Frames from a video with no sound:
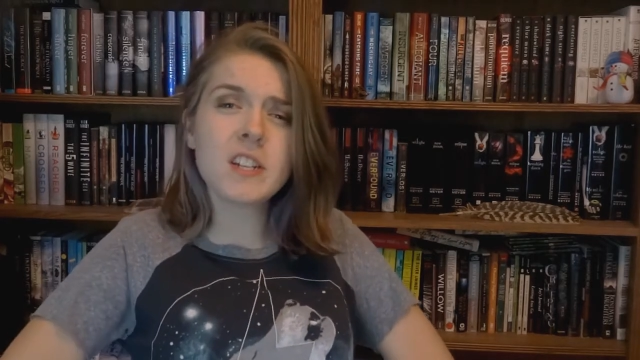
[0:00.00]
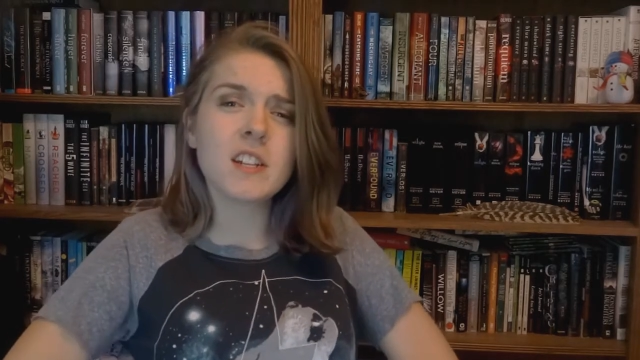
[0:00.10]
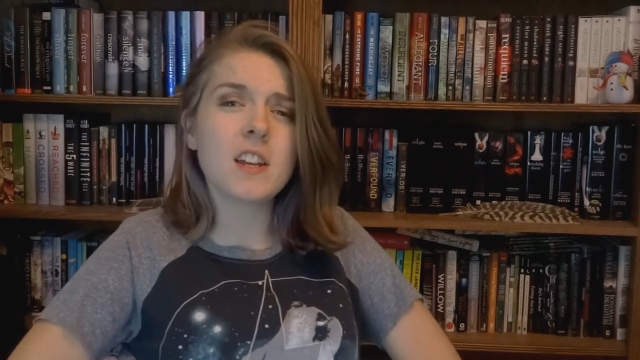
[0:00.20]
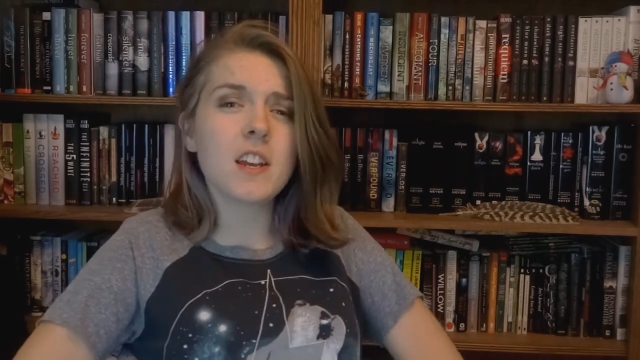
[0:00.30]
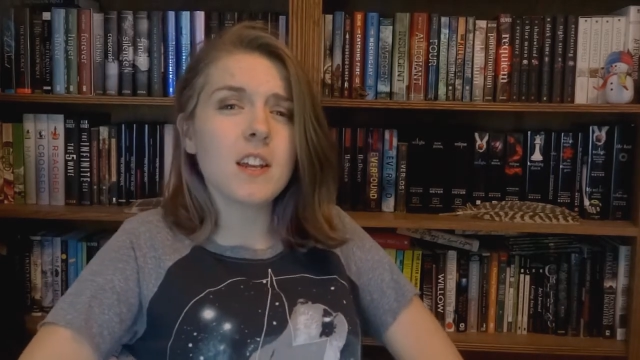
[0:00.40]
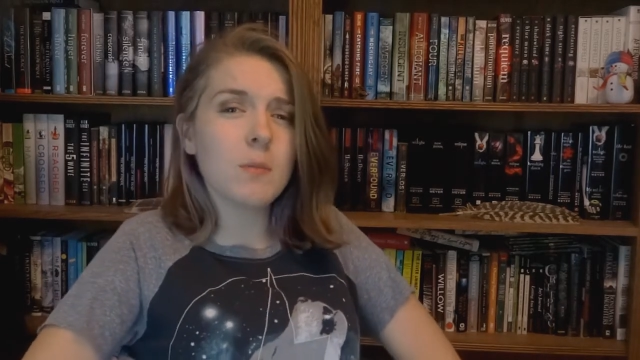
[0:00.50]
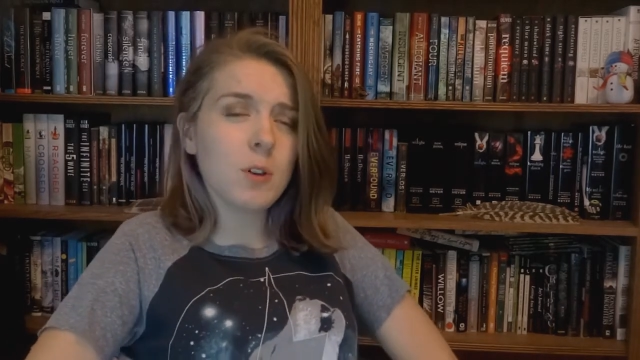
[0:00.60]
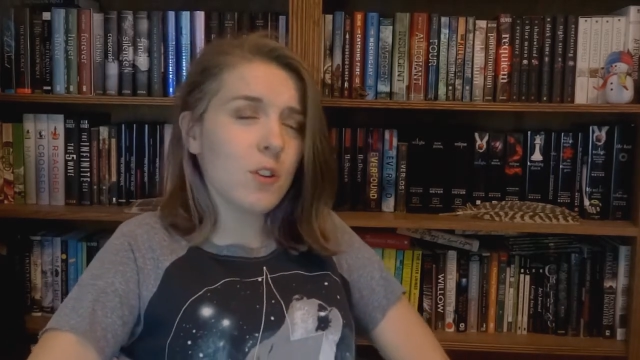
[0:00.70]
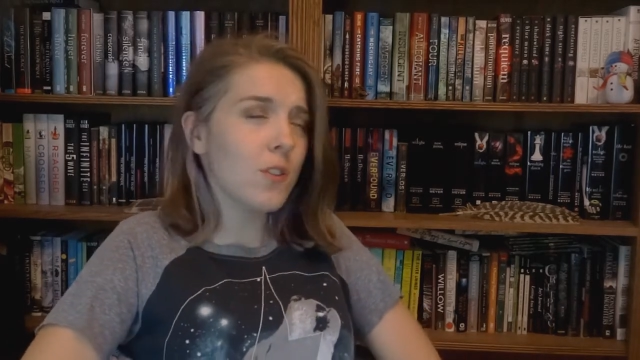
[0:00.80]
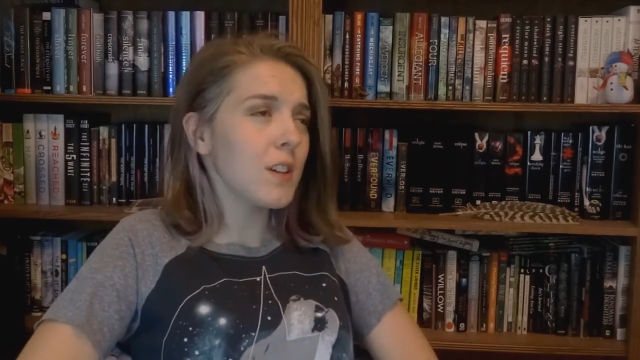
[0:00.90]
Today
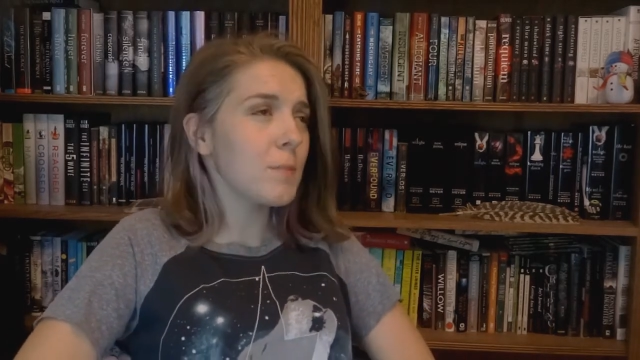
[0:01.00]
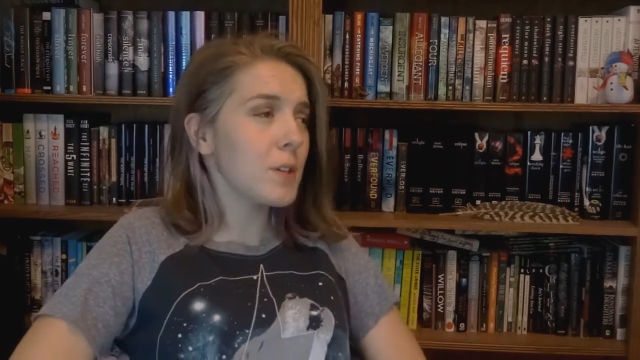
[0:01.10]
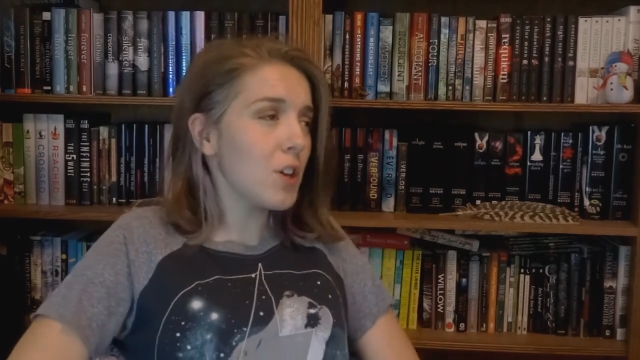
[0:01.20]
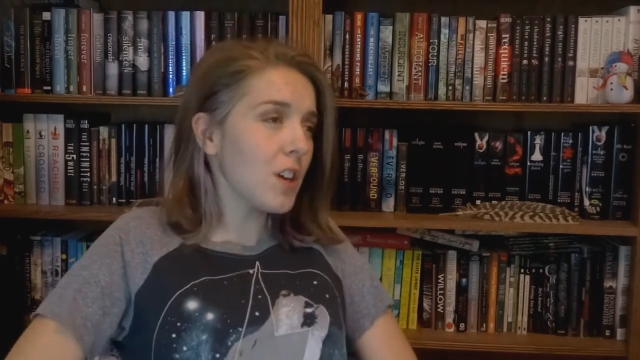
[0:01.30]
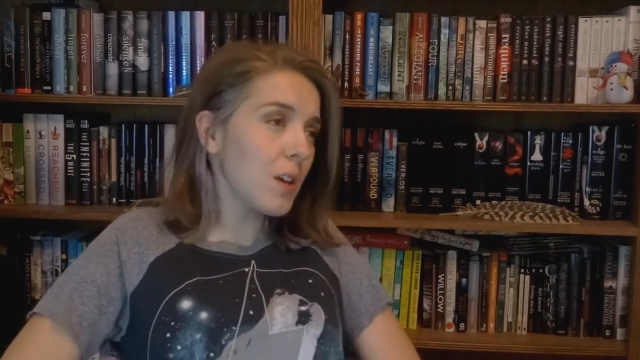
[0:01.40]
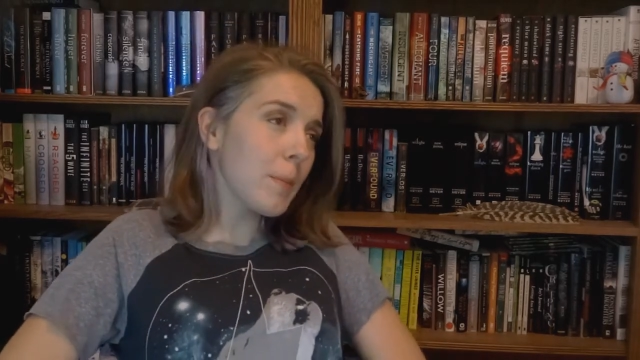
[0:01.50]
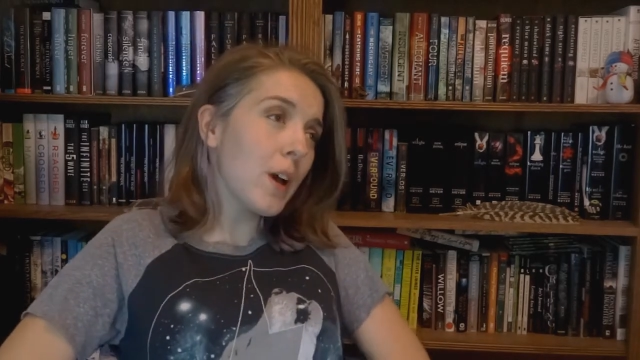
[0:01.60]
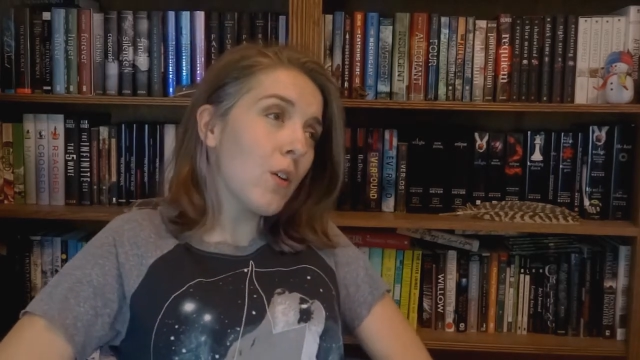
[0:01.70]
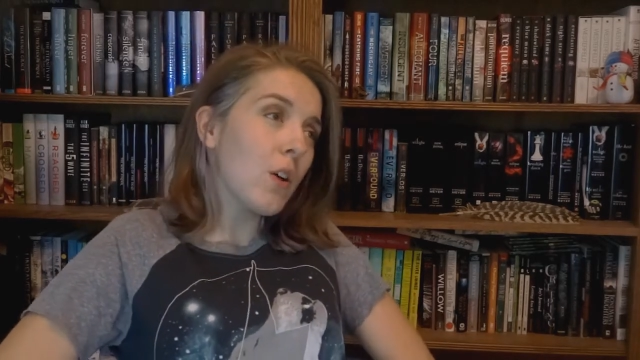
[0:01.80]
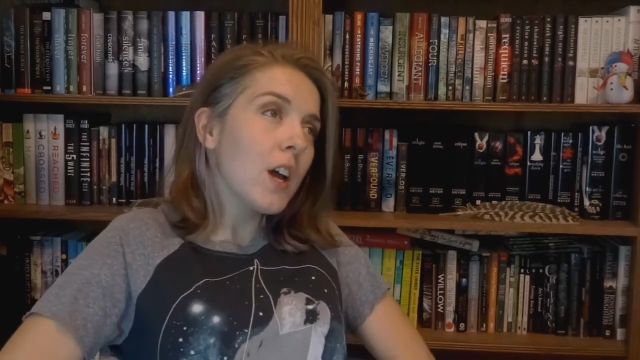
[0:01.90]
we are going to be talking
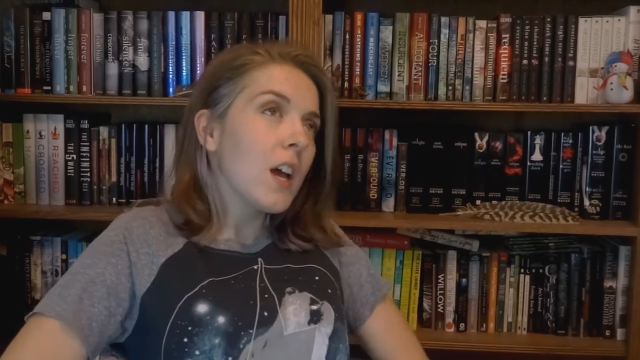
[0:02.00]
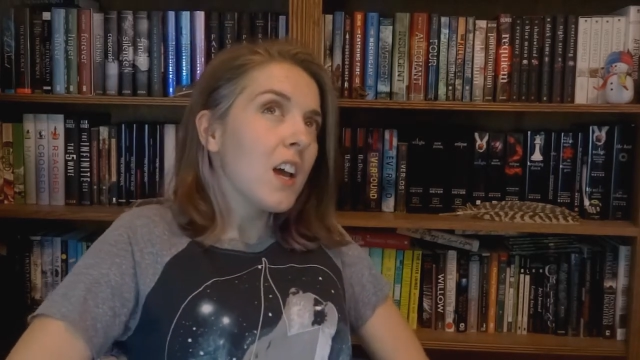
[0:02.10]
about